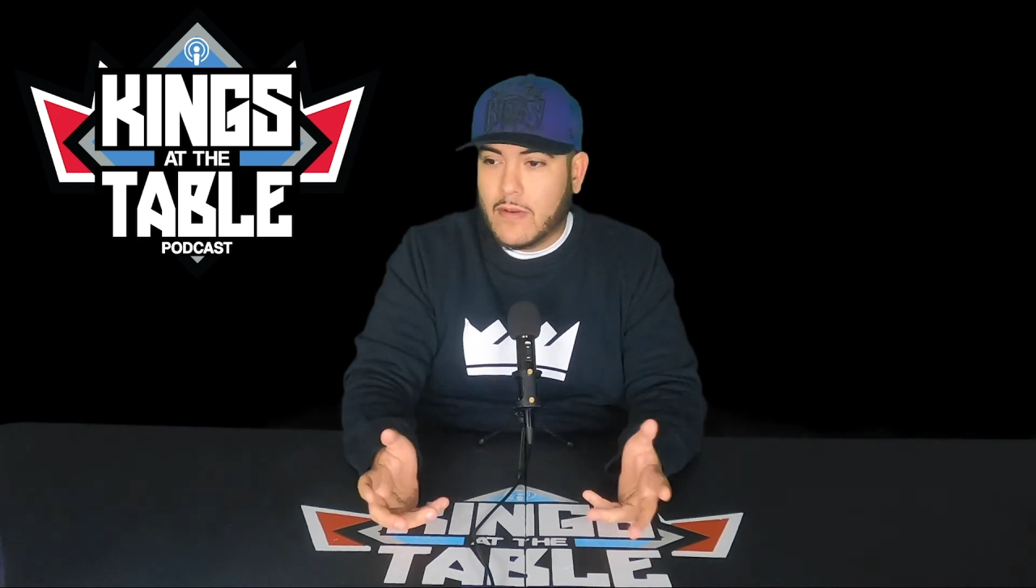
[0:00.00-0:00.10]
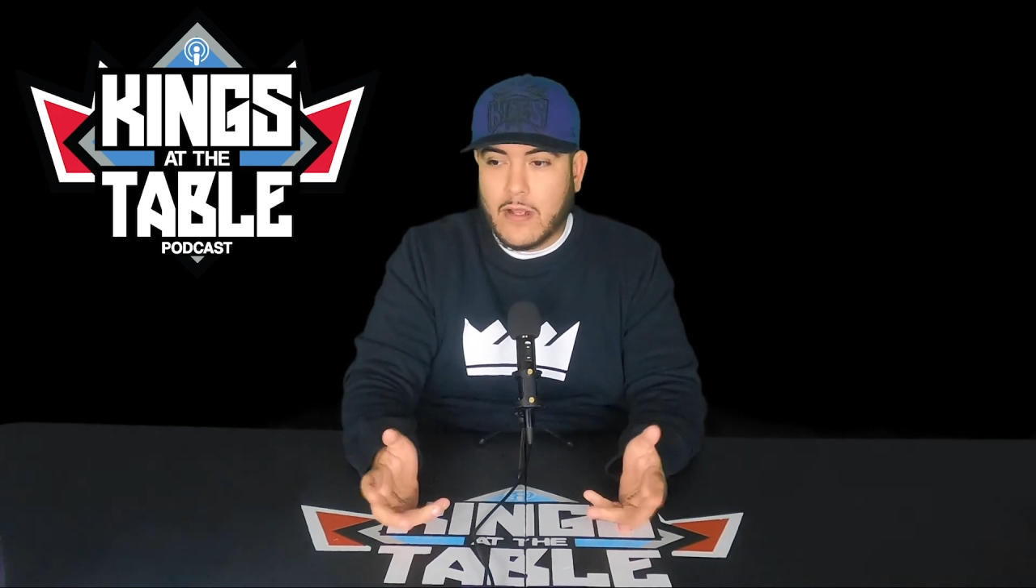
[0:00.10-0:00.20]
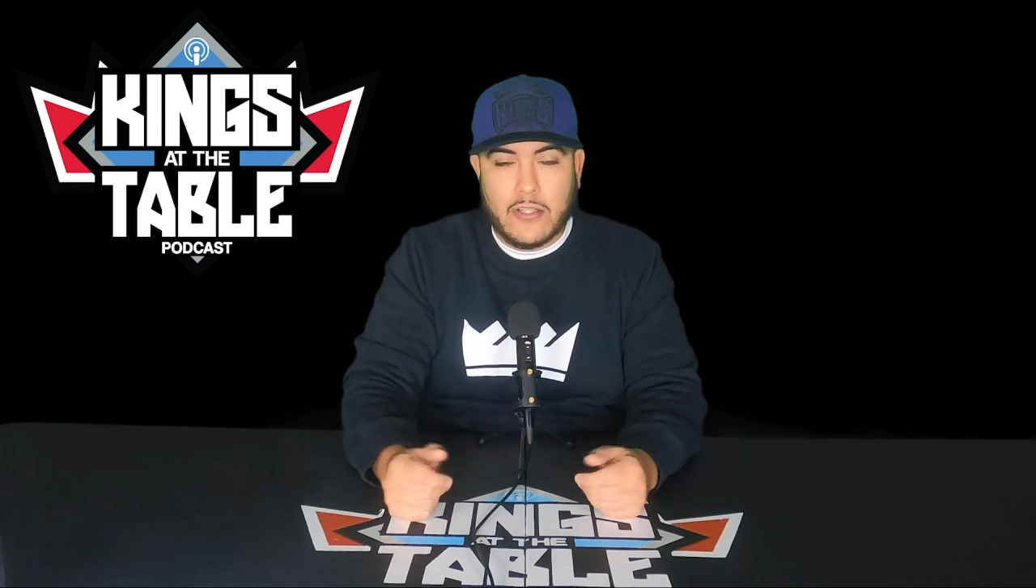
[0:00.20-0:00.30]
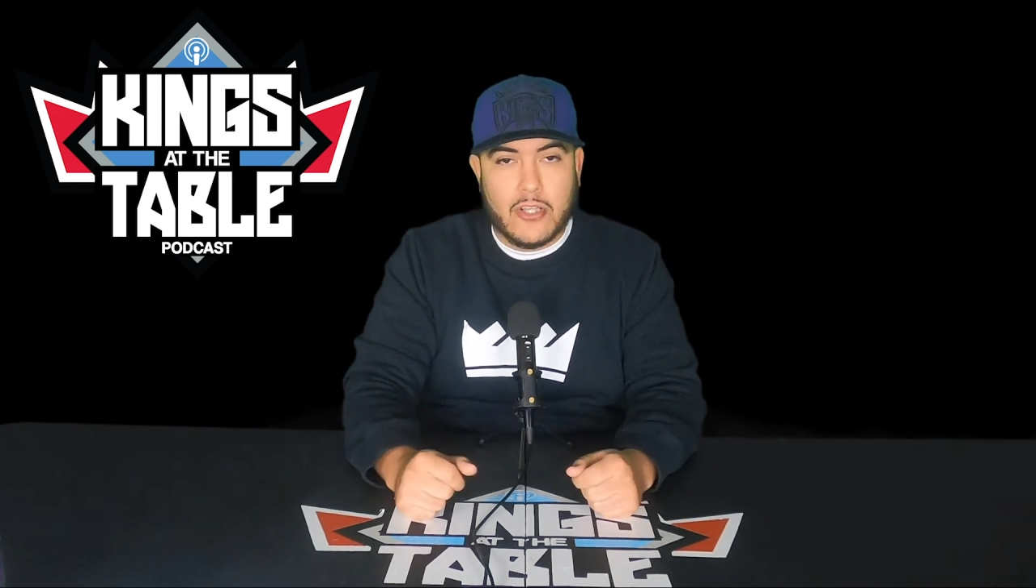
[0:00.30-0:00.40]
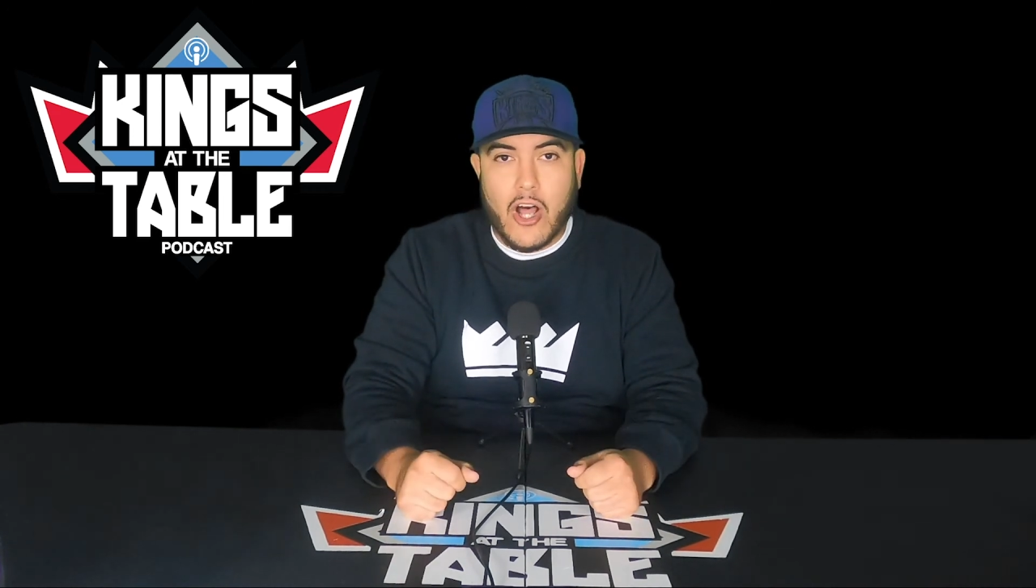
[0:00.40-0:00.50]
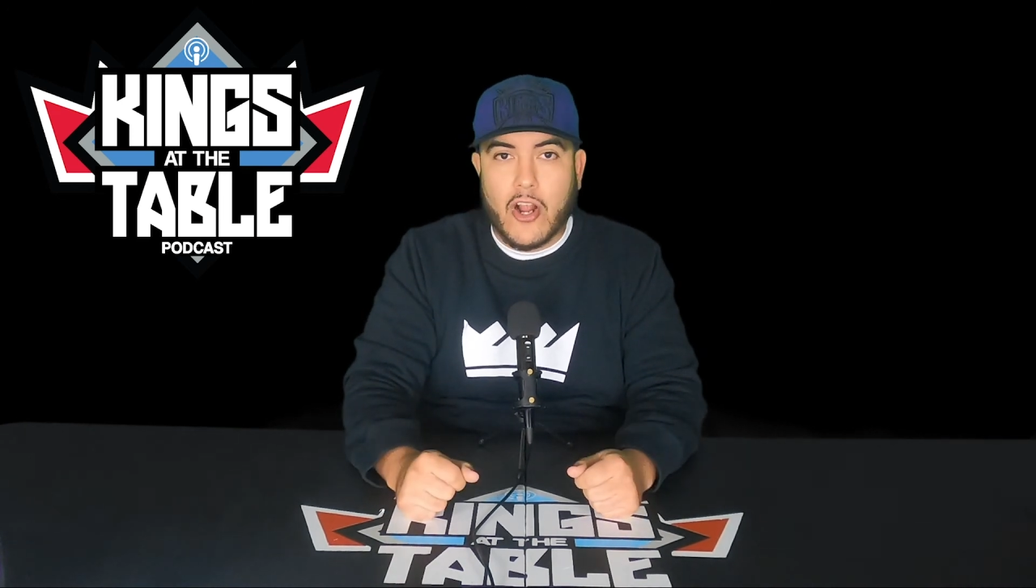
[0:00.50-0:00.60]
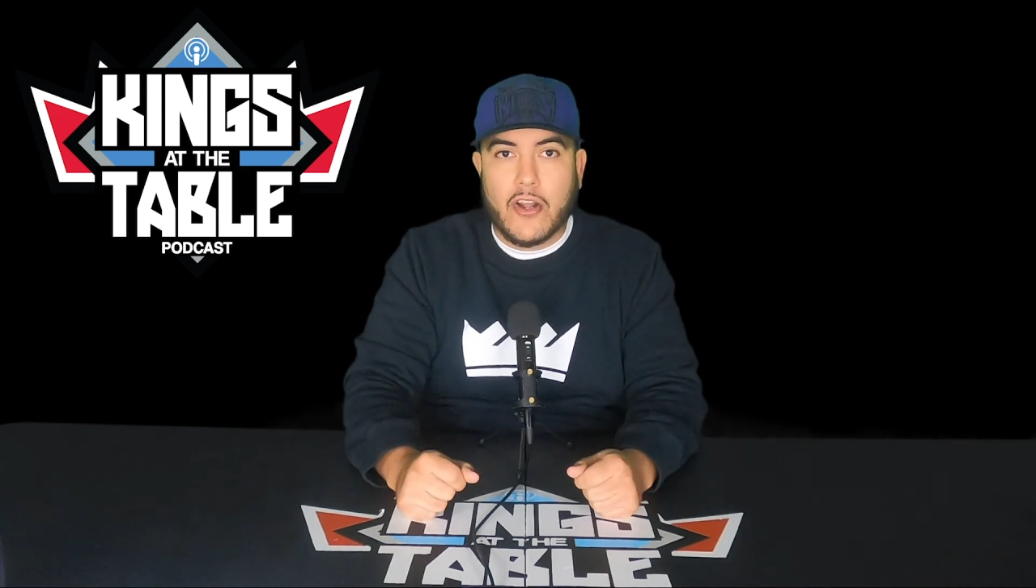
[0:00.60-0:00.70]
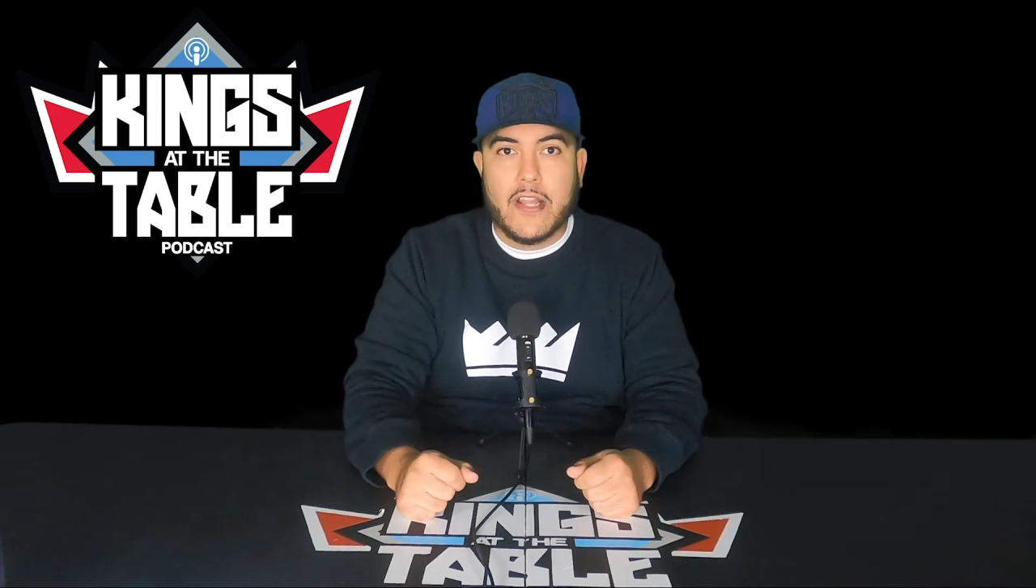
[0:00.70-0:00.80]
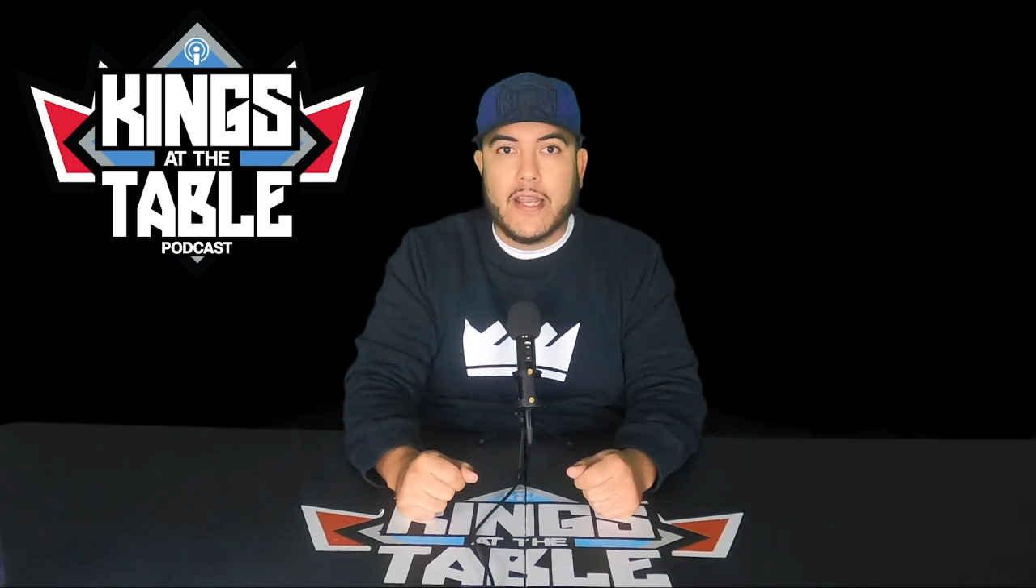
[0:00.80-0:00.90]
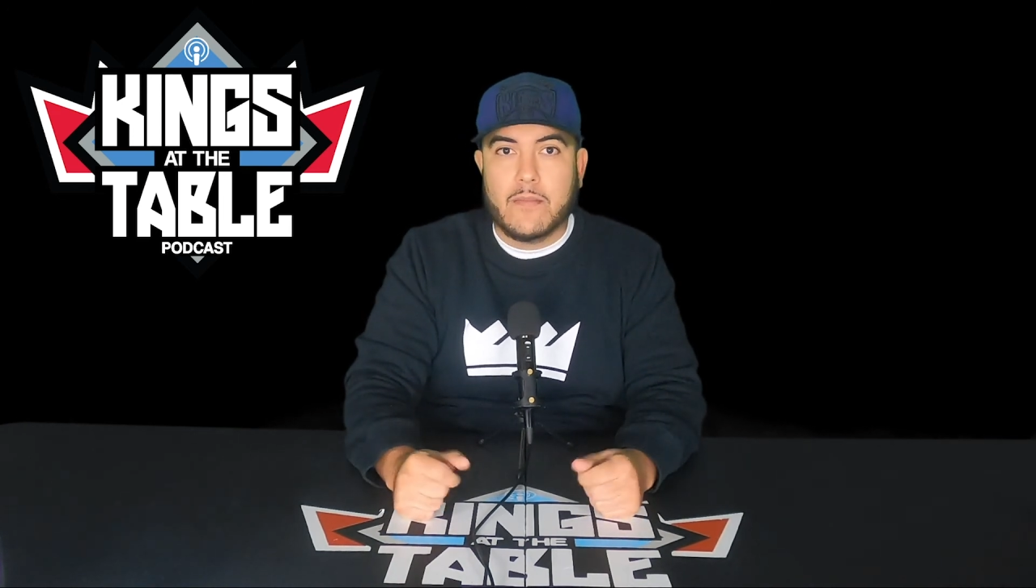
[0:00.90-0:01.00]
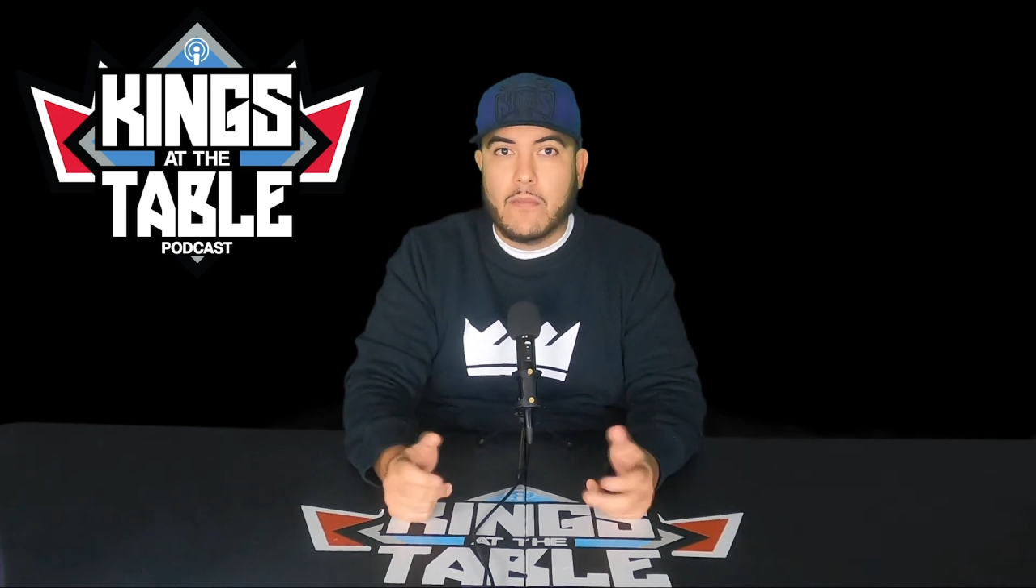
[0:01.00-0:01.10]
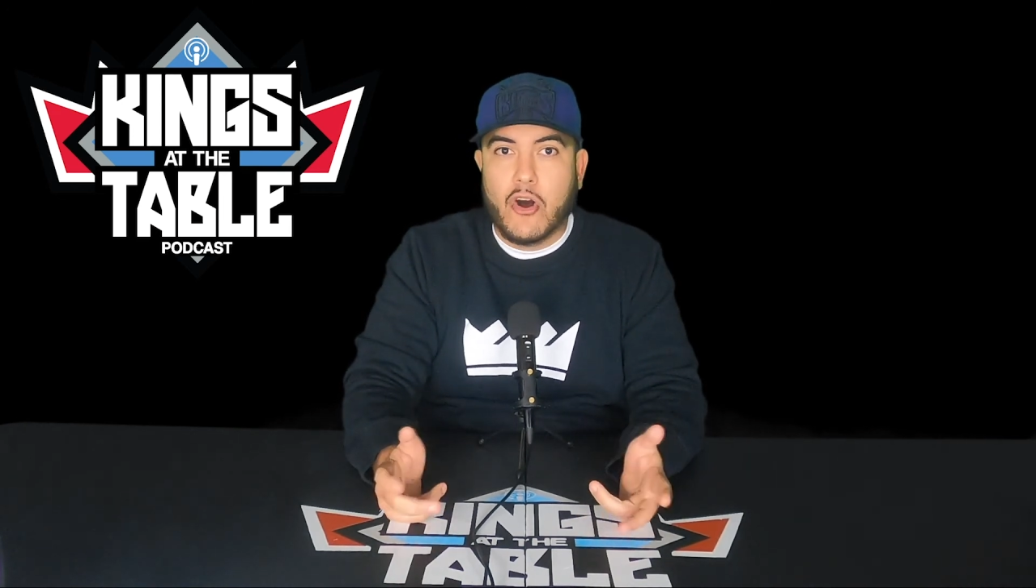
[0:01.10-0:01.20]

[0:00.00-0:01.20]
longer than